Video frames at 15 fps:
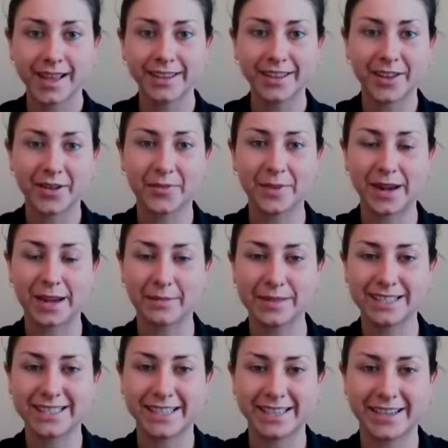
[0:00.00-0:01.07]
Hello, my name
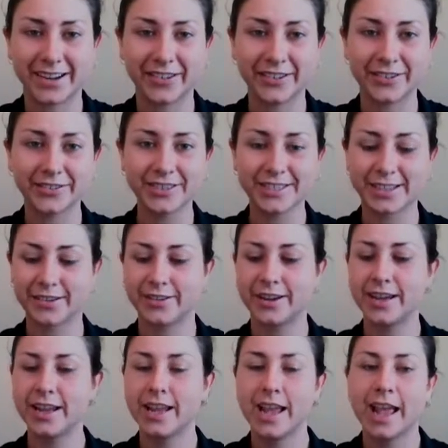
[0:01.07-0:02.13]
is Danielle Irisari,